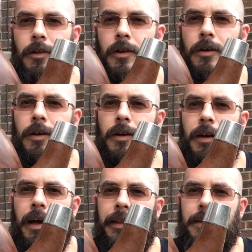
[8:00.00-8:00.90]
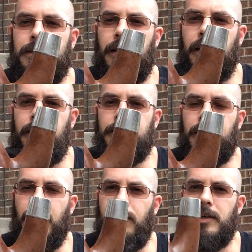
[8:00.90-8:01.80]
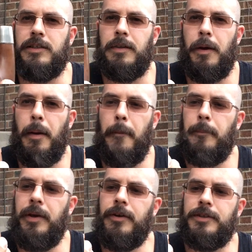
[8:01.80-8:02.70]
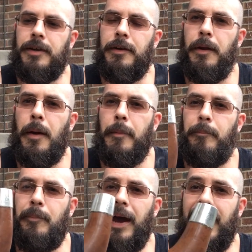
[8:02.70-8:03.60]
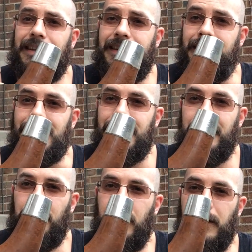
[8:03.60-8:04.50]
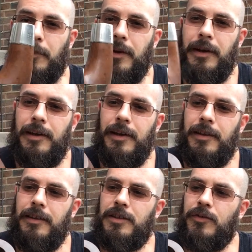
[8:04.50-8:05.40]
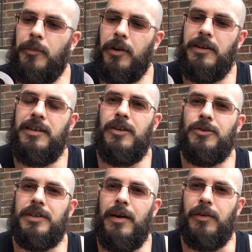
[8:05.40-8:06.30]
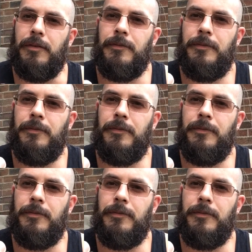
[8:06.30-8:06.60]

Look at the size of this Peterson patent pipe. This is from 1907.